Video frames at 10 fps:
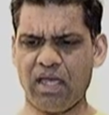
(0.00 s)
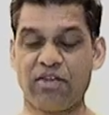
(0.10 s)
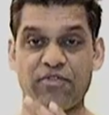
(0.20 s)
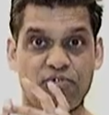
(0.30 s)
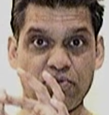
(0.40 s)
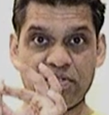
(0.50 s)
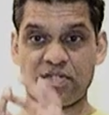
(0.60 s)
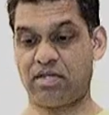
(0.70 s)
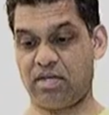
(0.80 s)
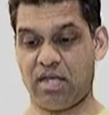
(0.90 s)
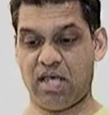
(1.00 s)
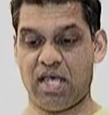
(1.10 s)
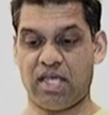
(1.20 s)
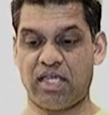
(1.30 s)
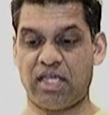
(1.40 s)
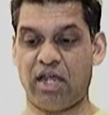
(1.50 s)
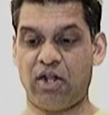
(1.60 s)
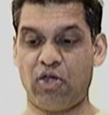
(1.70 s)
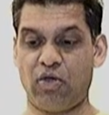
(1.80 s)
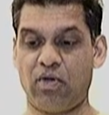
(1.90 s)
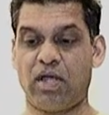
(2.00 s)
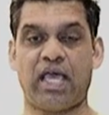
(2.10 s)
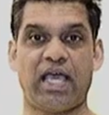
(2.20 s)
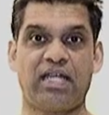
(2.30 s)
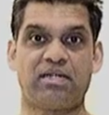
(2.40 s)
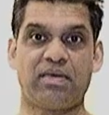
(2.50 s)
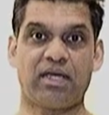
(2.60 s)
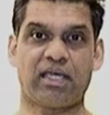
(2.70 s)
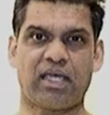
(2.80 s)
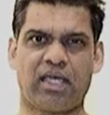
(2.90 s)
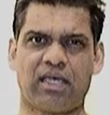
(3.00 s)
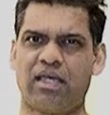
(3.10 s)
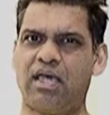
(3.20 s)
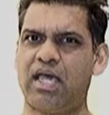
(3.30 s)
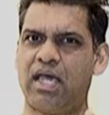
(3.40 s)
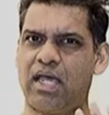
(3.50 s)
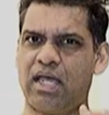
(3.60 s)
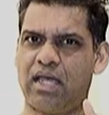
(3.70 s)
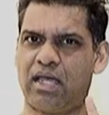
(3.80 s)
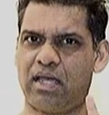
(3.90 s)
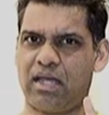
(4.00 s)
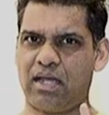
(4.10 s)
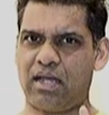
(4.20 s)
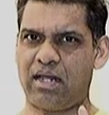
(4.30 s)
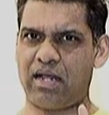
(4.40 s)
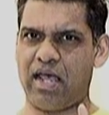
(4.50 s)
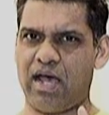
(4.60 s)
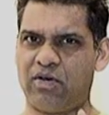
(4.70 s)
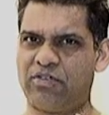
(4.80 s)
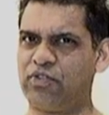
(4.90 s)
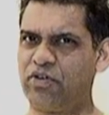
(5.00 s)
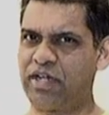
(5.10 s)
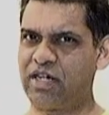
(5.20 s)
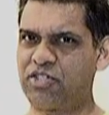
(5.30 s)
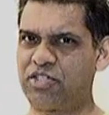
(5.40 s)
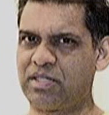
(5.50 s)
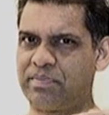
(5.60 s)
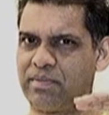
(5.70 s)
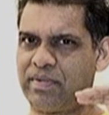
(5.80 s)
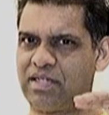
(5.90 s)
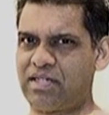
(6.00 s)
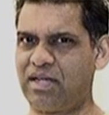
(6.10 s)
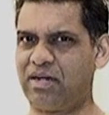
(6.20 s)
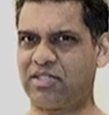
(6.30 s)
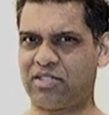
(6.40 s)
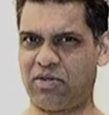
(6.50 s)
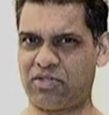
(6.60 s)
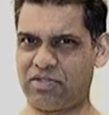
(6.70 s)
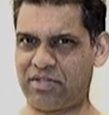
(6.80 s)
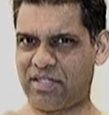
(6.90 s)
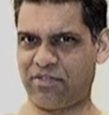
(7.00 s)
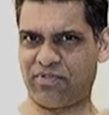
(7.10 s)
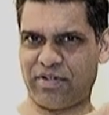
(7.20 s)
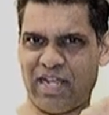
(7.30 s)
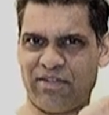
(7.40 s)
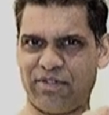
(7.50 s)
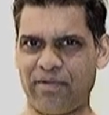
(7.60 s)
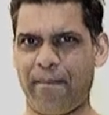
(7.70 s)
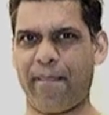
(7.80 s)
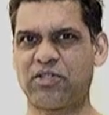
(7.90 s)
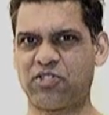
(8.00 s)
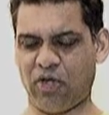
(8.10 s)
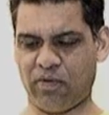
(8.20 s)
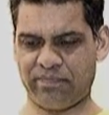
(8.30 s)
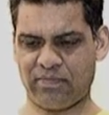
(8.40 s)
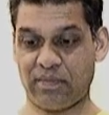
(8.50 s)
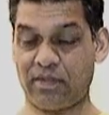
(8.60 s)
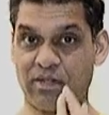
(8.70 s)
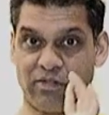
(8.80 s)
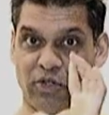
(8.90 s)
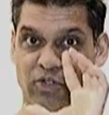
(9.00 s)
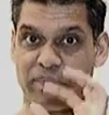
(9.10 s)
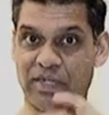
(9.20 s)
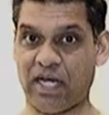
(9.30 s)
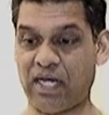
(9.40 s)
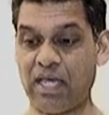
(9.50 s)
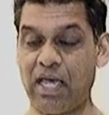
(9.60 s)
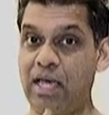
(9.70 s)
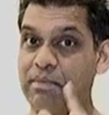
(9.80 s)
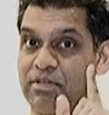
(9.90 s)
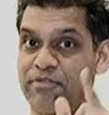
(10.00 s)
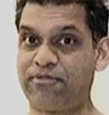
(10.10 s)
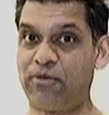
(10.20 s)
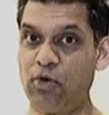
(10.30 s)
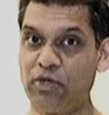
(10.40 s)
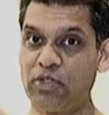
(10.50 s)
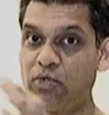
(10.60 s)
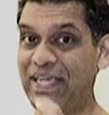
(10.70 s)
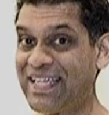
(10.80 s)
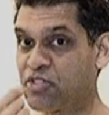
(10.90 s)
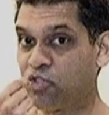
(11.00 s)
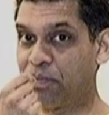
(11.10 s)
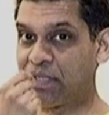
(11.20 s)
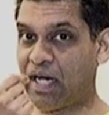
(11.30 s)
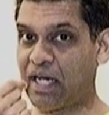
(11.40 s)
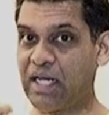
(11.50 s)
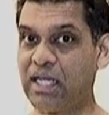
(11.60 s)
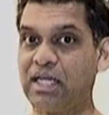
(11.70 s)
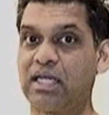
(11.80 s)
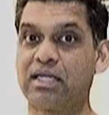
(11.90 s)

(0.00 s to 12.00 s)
fruit, yellow, and monkey. Now, if your English is a bit better, let's go to a different level. So, you've got your banana. Before you eat your banana,